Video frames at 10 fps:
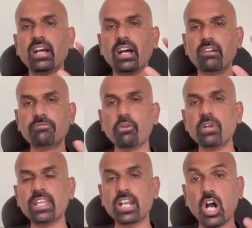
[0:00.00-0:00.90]
Uh, four
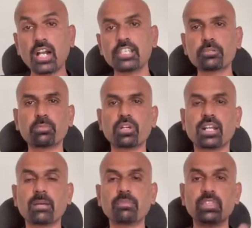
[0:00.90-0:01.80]
year honors
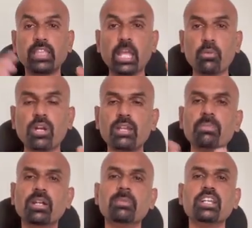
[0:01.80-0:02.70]
program, they only
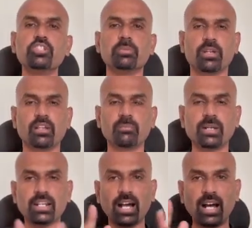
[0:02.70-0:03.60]
become eligible,
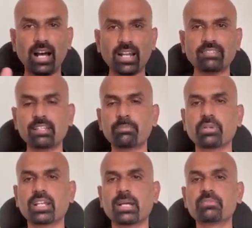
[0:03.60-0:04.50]
but all other
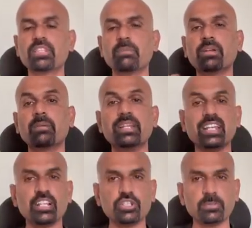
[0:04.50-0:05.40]
programs they become
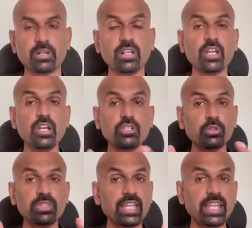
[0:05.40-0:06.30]
ineligible, so
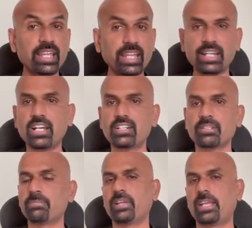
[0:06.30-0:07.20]
they cannot
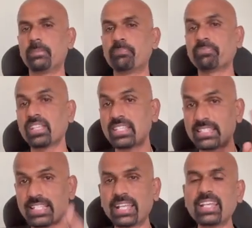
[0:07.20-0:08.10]
apply.
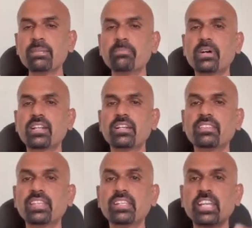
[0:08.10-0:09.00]
Second important
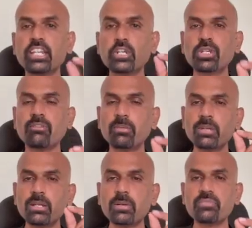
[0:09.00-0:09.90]
thing, they need to have a
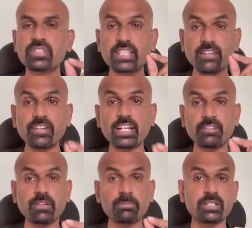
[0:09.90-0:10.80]
minimum
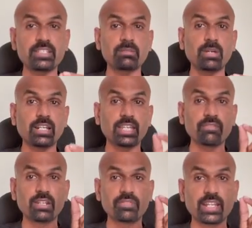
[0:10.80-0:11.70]
seventy-five percent mark.
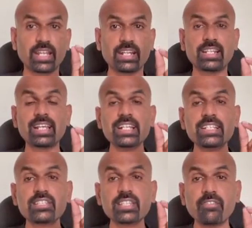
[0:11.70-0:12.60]
Even if they get
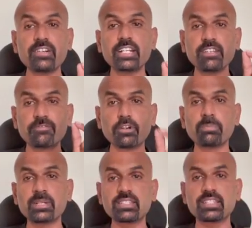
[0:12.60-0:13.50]
seventy-four
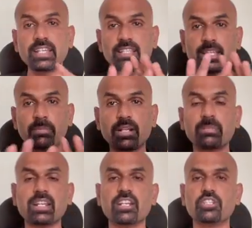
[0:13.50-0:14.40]
percent, they
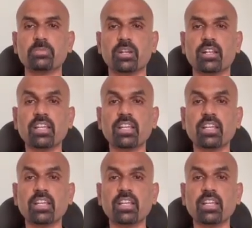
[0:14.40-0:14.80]
become ineligible.